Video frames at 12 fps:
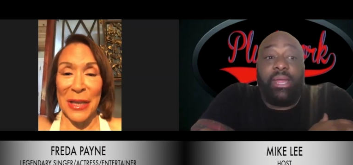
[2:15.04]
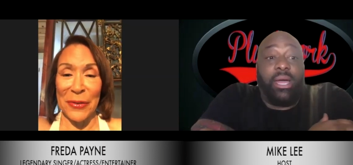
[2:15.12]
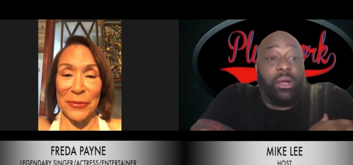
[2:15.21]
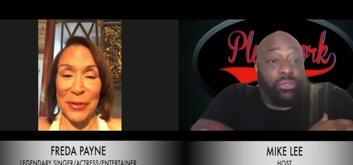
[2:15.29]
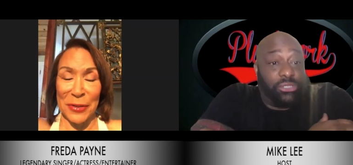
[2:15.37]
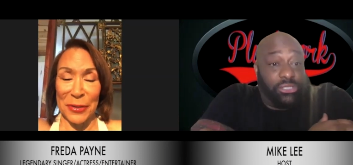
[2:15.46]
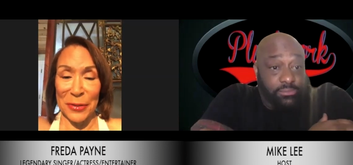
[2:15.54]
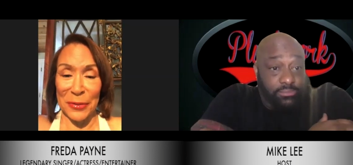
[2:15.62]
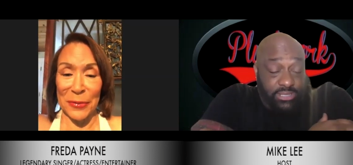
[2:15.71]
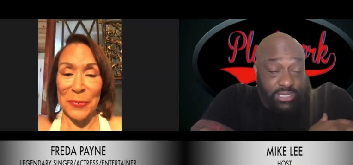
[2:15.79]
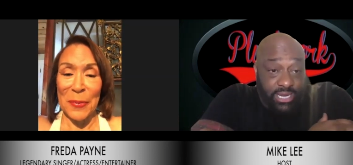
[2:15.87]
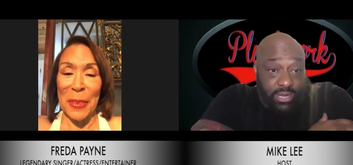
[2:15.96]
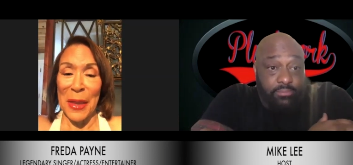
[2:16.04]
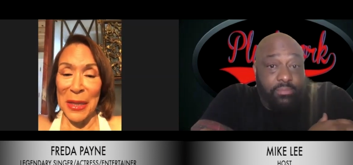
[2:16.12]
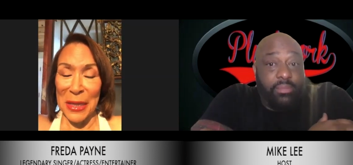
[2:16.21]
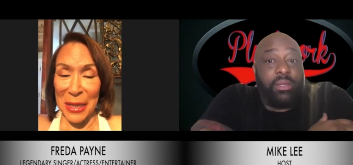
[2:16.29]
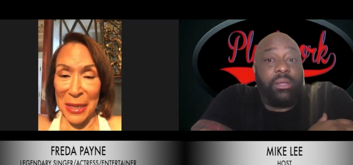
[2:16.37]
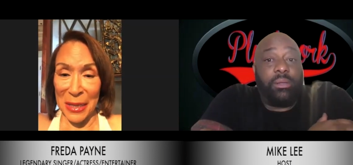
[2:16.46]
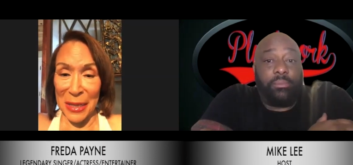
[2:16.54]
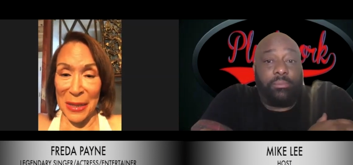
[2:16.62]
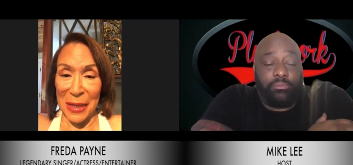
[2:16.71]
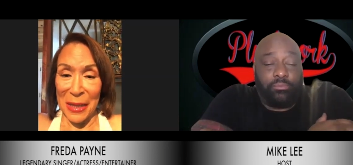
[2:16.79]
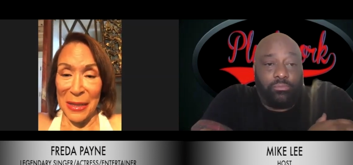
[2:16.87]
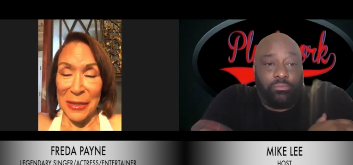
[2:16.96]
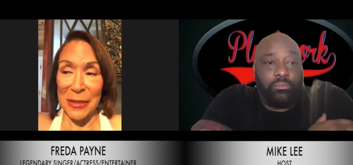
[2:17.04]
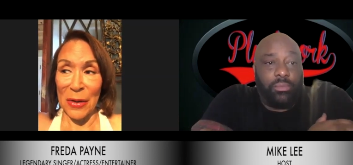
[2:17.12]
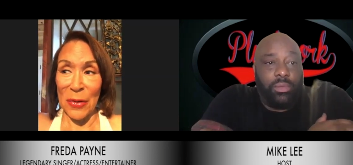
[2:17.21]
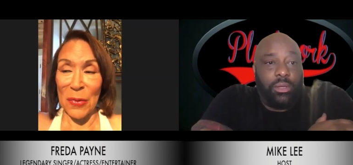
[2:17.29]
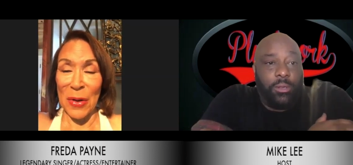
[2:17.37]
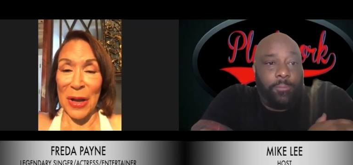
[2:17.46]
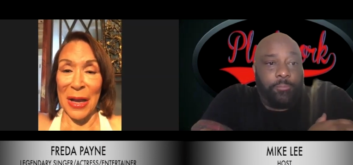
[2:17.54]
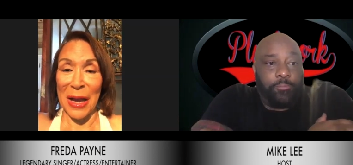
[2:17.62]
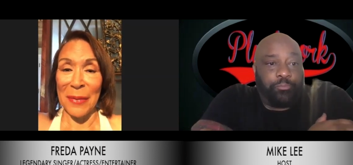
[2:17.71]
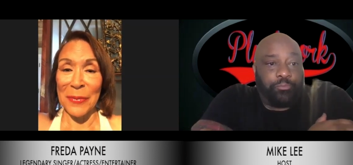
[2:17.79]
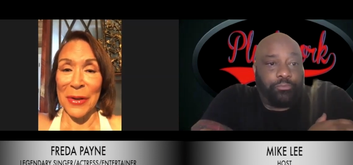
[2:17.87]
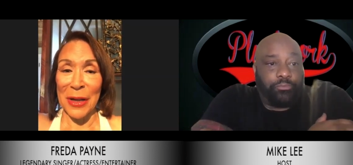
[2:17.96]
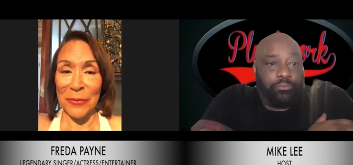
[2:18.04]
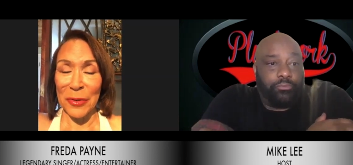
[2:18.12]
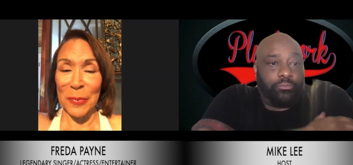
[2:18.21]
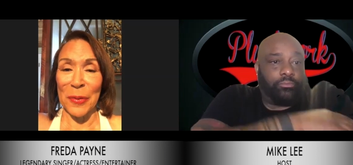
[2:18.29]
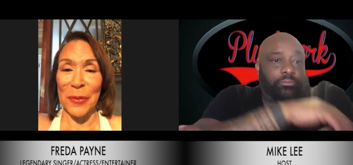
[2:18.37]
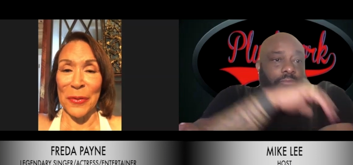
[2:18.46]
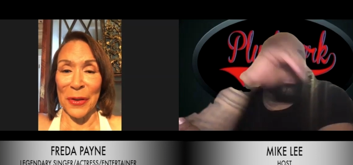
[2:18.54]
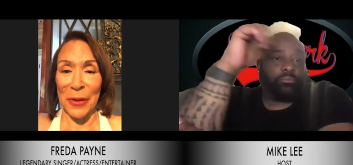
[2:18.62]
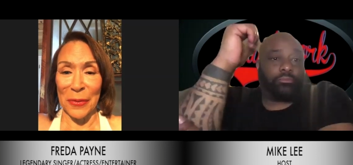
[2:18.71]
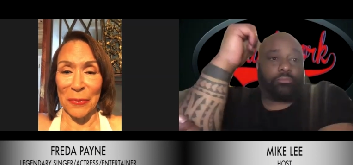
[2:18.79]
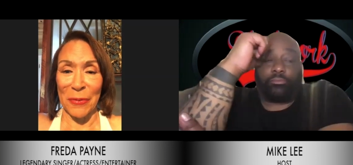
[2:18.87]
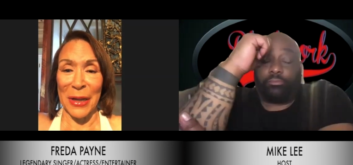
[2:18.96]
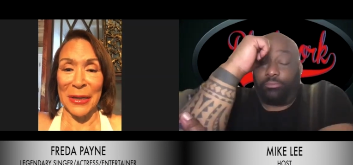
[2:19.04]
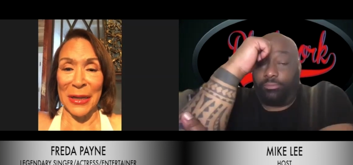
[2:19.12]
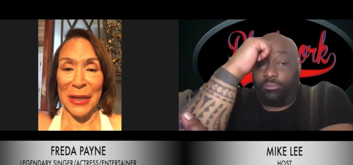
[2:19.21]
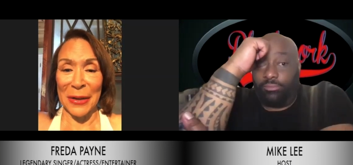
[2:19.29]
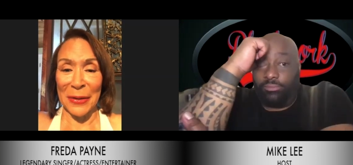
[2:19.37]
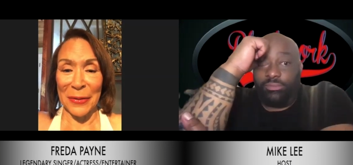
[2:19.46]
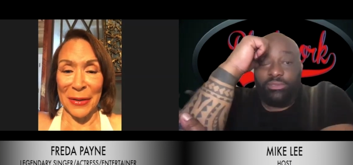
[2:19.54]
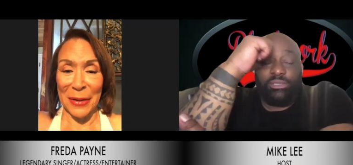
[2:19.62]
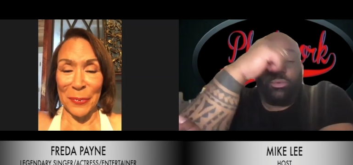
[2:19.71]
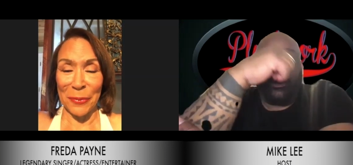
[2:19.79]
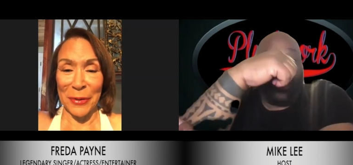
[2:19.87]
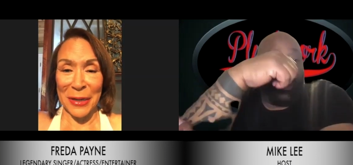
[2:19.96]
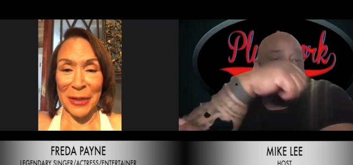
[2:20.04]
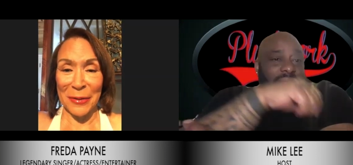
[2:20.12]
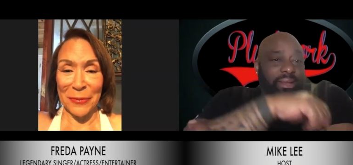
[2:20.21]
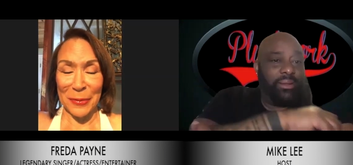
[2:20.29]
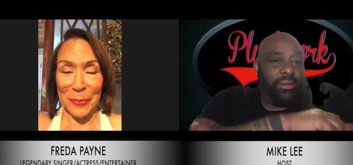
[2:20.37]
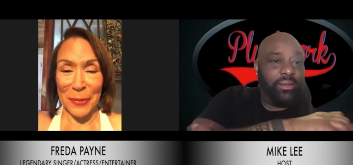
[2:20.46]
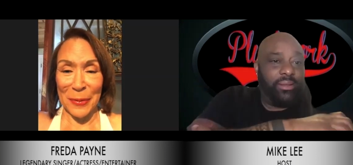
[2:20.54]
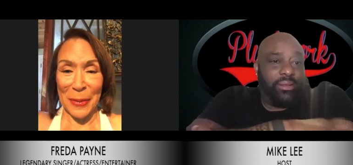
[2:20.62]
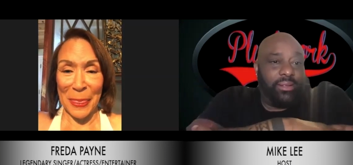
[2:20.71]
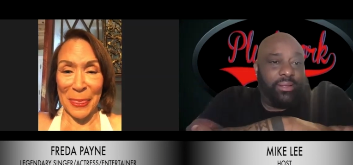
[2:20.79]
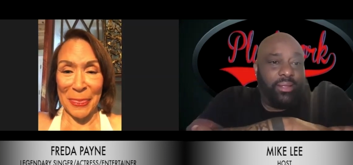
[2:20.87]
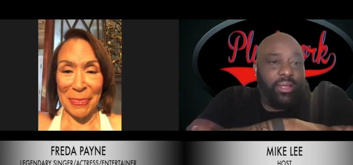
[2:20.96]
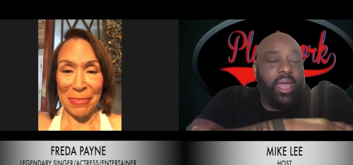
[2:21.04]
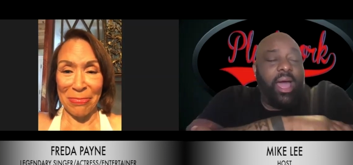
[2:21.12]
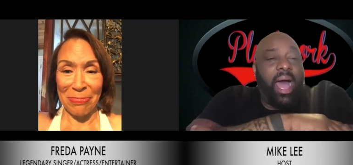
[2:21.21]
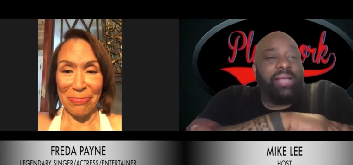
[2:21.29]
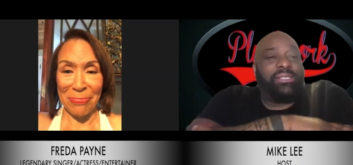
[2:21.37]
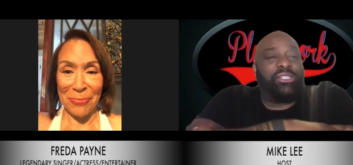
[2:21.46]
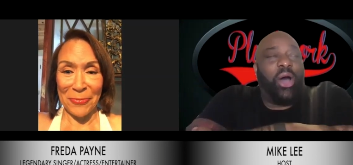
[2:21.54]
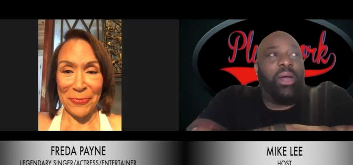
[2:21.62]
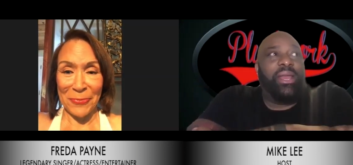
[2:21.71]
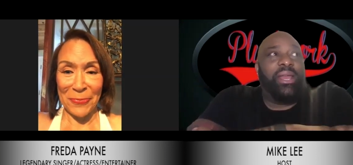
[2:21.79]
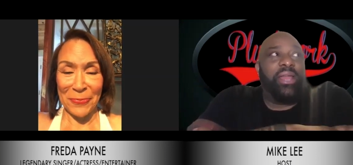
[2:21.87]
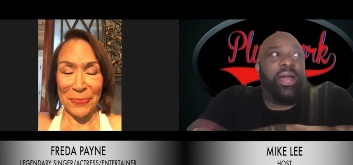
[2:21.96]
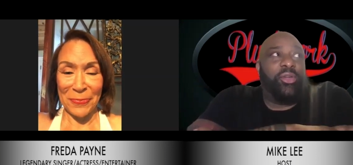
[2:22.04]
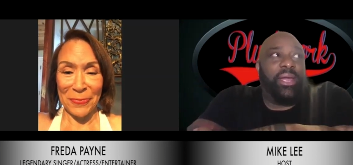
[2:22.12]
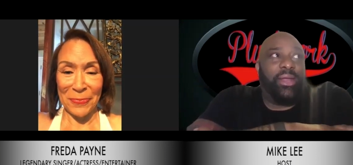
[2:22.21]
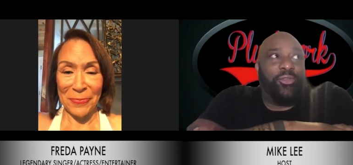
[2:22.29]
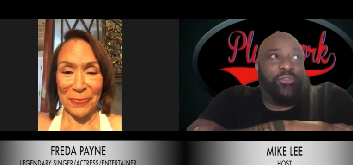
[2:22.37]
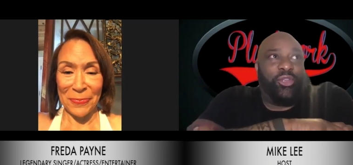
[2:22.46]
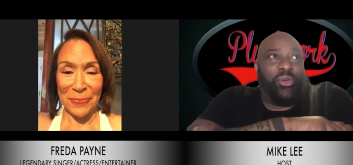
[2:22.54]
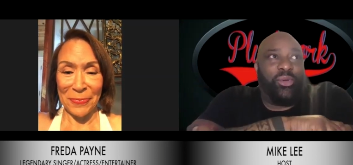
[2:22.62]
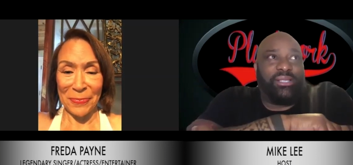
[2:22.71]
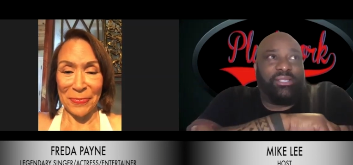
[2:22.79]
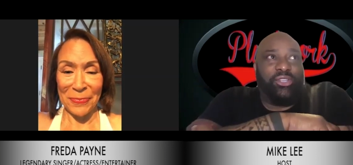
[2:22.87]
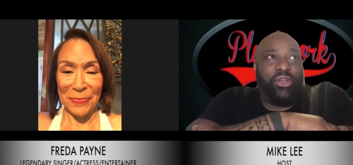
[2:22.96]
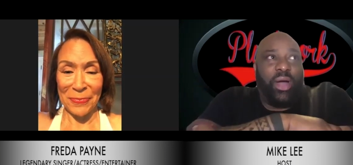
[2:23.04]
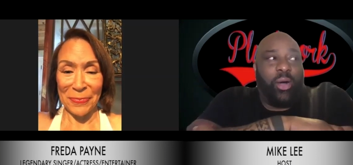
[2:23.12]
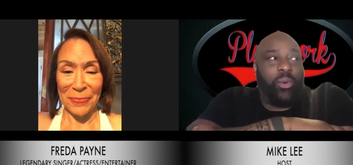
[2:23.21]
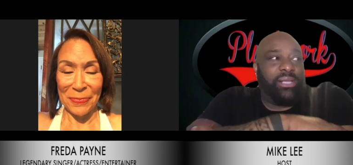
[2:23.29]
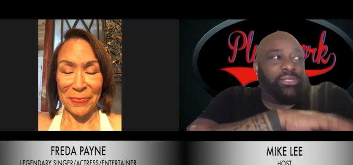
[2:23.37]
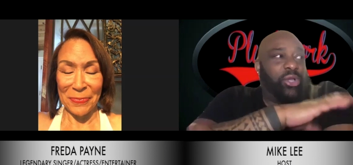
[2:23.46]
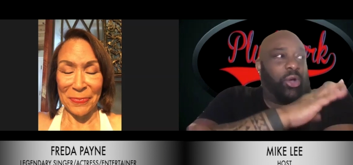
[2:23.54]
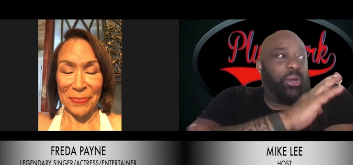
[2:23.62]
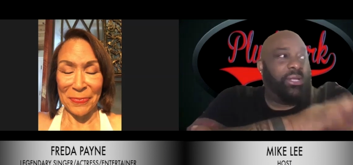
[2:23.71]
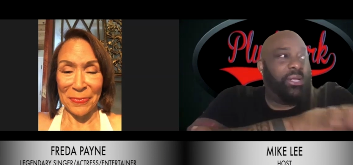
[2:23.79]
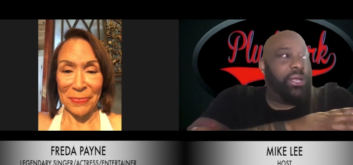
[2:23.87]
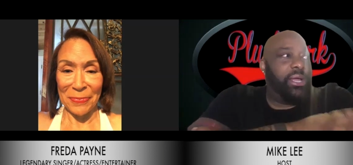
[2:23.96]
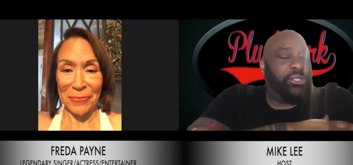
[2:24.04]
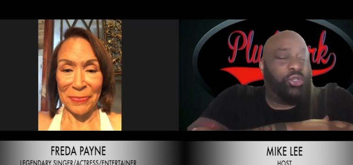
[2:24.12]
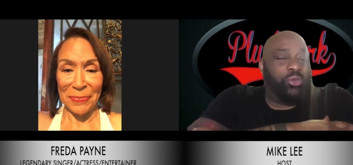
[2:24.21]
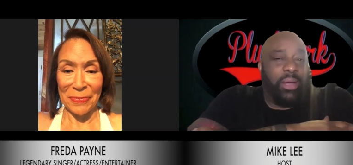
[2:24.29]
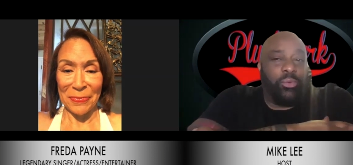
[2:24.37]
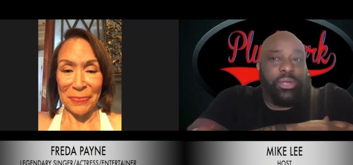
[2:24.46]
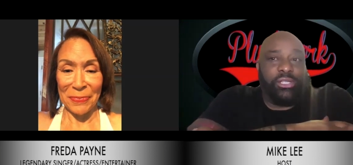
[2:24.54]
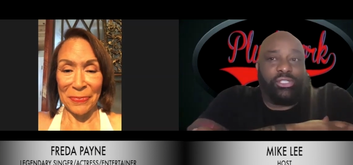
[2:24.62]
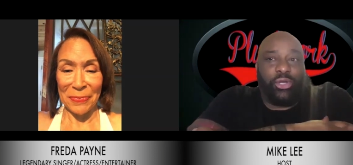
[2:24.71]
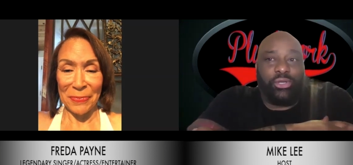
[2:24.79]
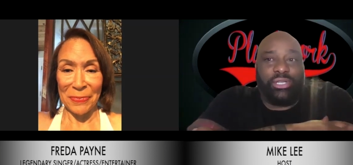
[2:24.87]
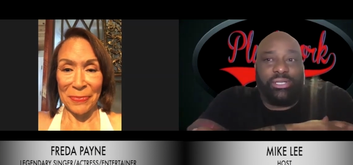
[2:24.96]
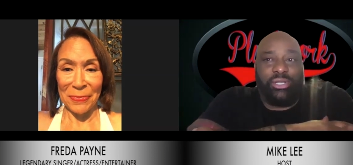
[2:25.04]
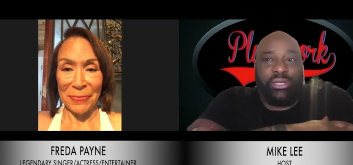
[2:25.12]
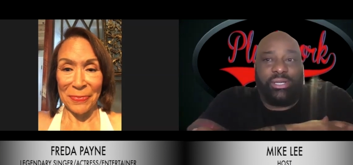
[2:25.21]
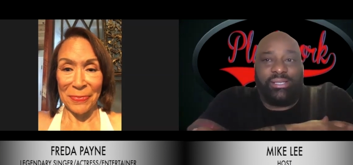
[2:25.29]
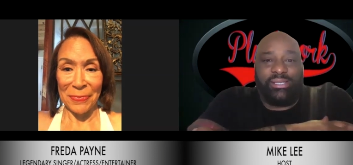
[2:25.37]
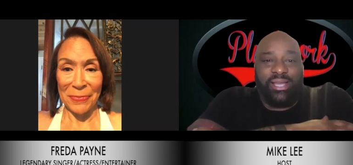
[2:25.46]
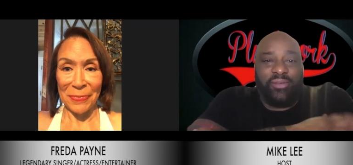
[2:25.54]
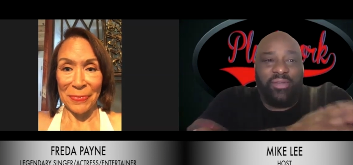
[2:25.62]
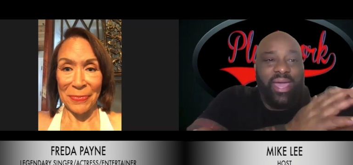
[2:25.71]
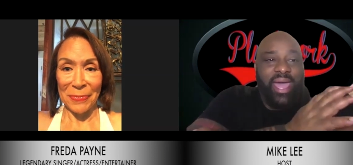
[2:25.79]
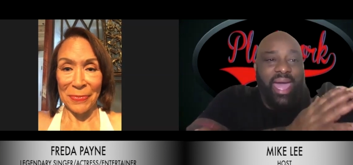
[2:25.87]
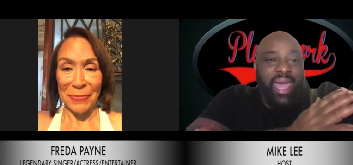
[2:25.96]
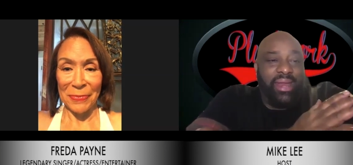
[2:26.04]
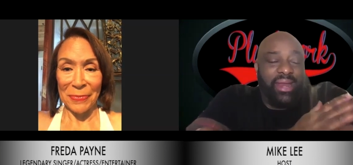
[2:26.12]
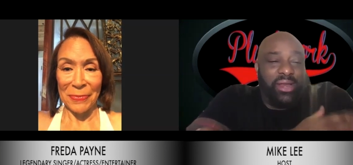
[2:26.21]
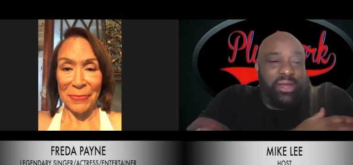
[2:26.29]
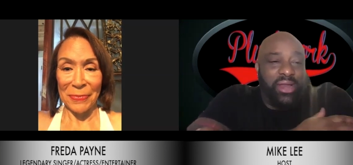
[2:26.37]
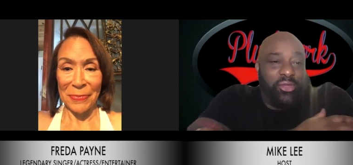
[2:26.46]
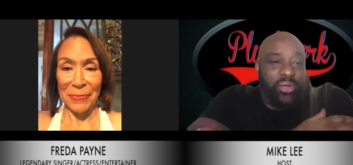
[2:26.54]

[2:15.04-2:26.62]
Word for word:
Speaker 1: else. Yep. Yeah. So uh, I'm comfortable though right now. I'm pretty right. comfortable.
Speaker 2: Mm-hmm. I saw in another interview because you know I always go and do my research and look at stuff. And in another